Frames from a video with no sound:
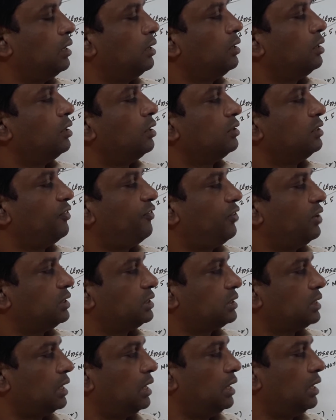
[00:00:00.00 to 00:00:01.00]
of the
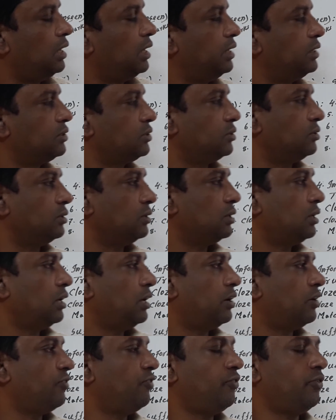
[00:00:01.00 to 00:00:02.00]
first lesson, our
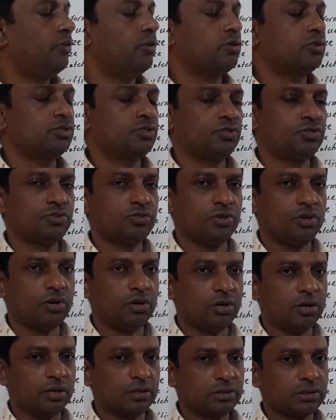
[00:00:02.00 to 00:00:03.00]
folk
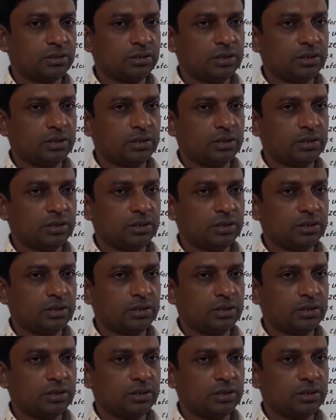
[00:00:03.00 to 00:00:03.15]
songs.